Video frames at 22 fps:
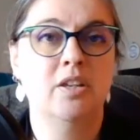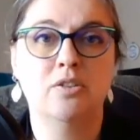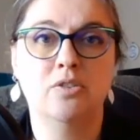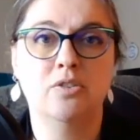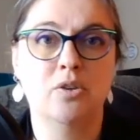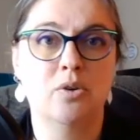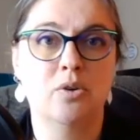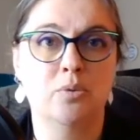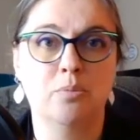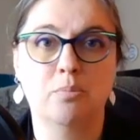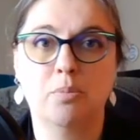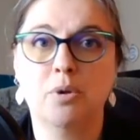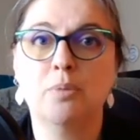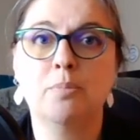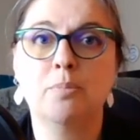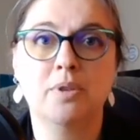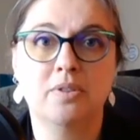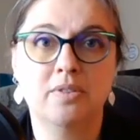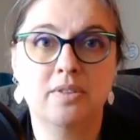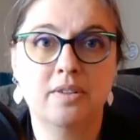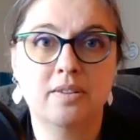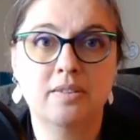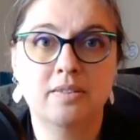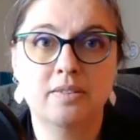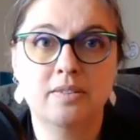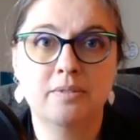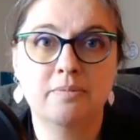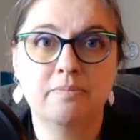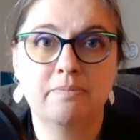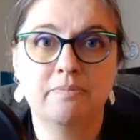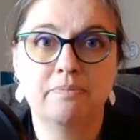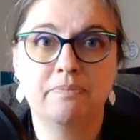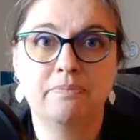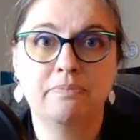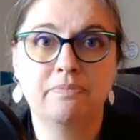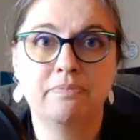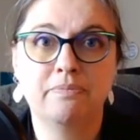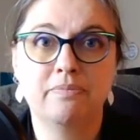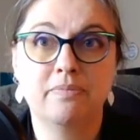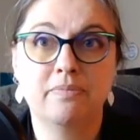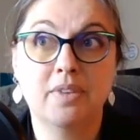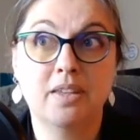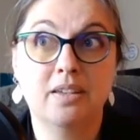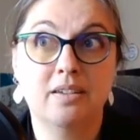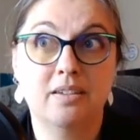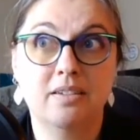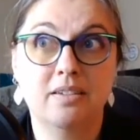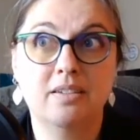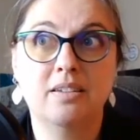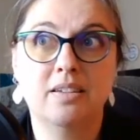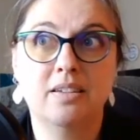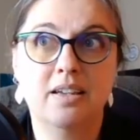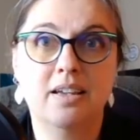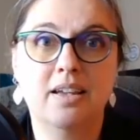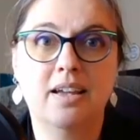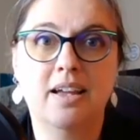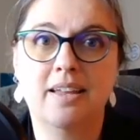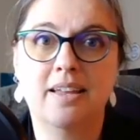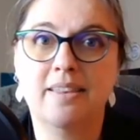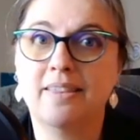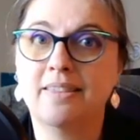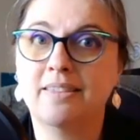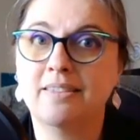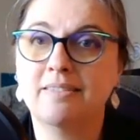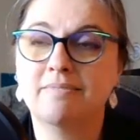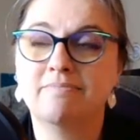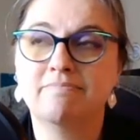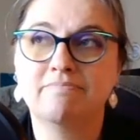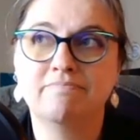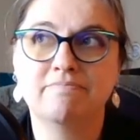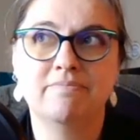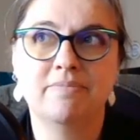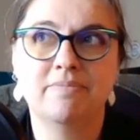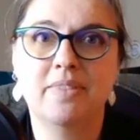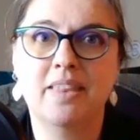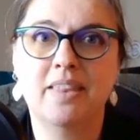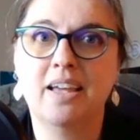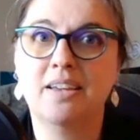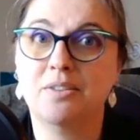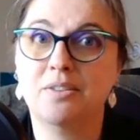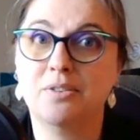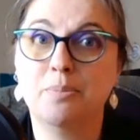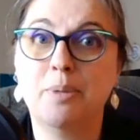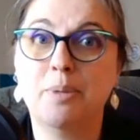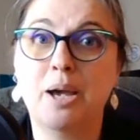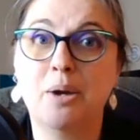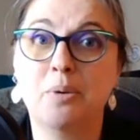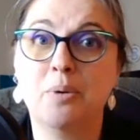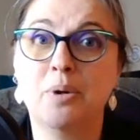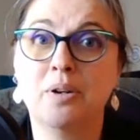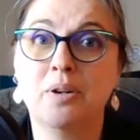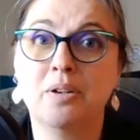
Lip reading: own purposes. And that is power.